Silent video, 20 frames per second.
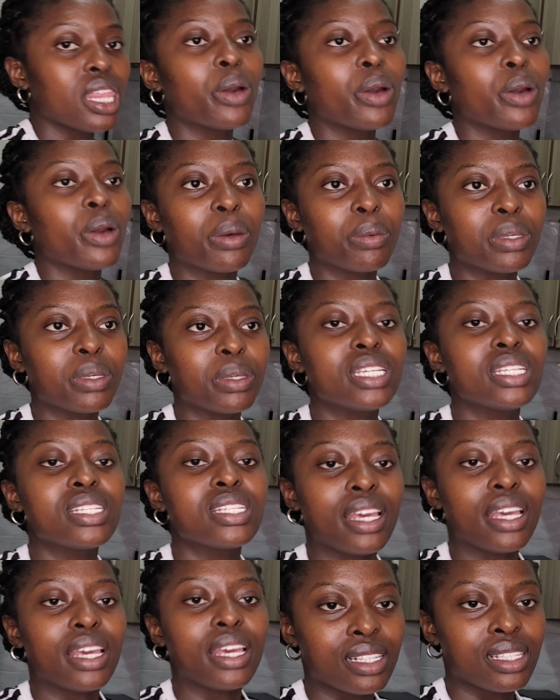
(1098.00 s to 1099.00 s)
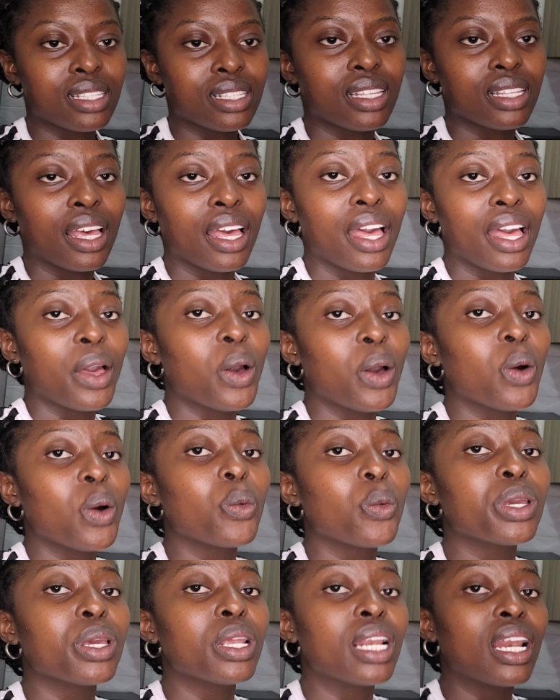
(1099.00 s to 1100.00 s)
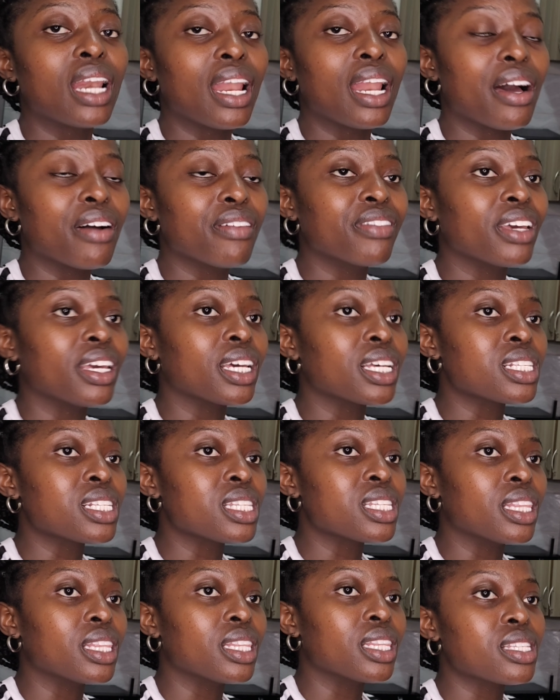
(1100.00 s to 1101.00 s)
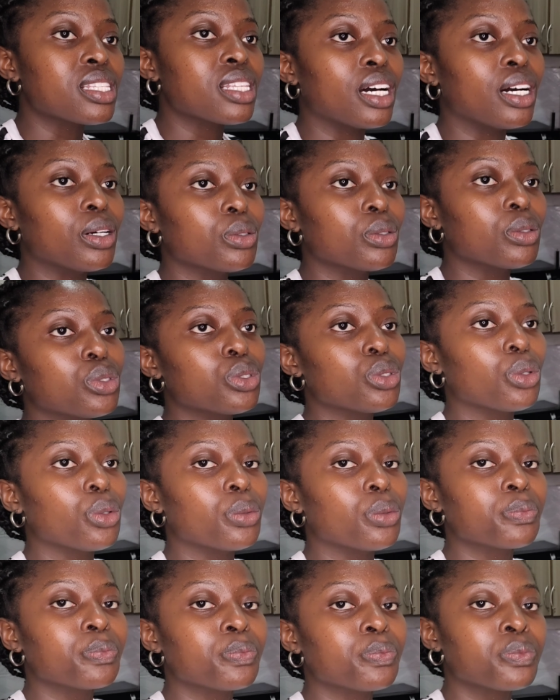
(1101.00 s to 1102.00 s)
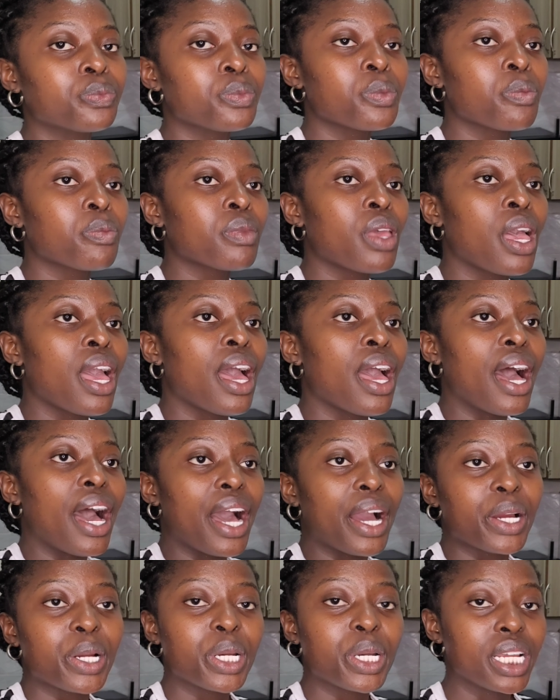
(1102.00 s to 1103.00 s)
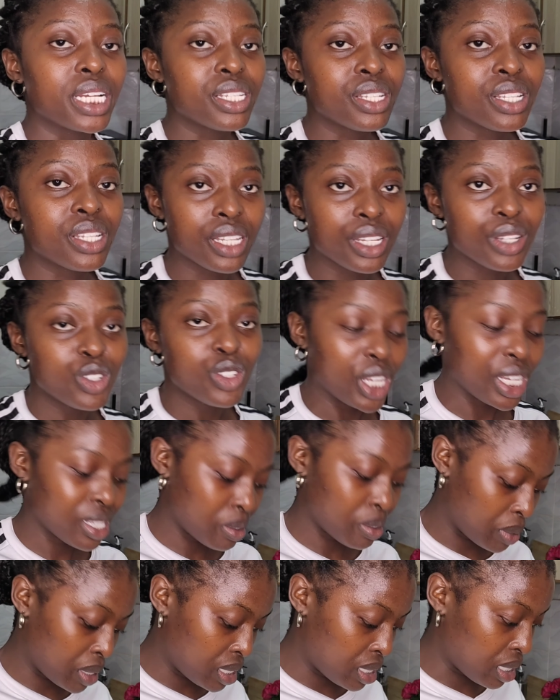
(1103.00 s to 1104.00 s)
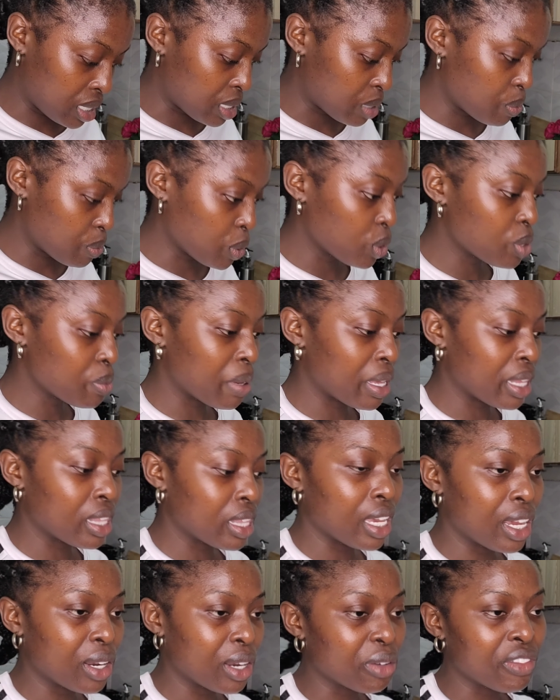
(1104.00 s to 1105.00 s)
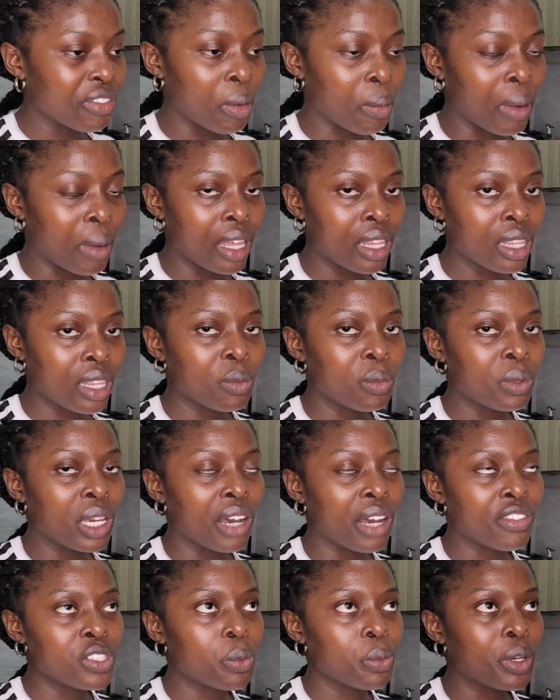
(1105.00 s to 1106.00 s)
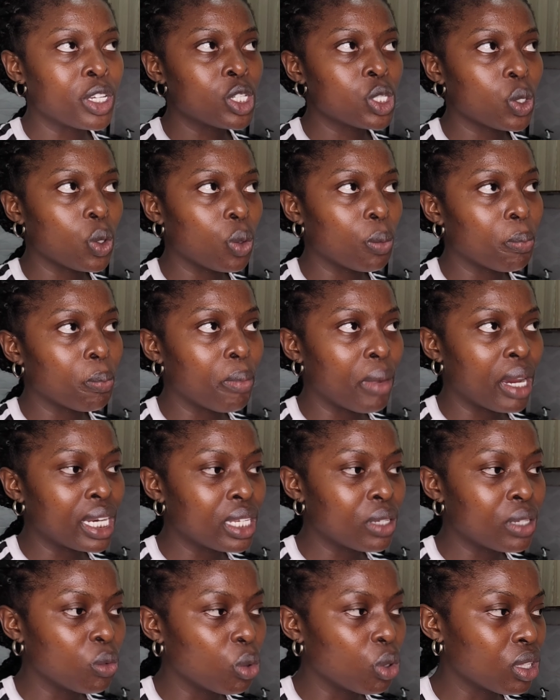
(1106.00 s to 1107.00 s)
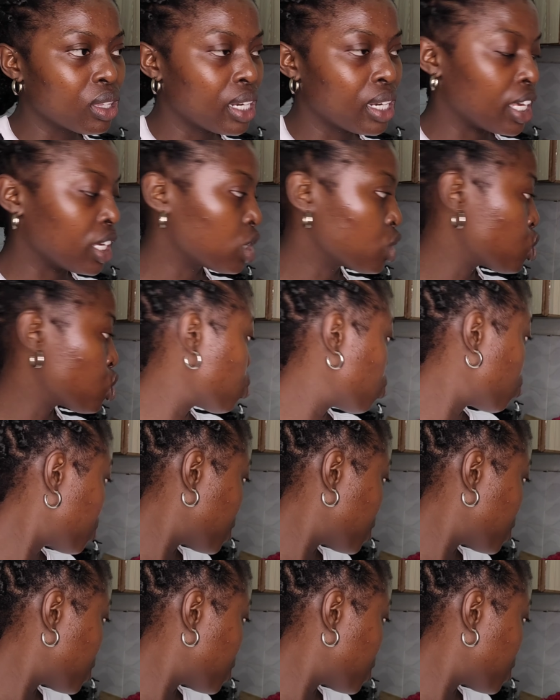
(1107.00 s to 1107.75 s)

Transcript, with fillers: the way we eat eggs, we love eggs in this house. So a crate just made sense because by the end of the month we have spent money worth like two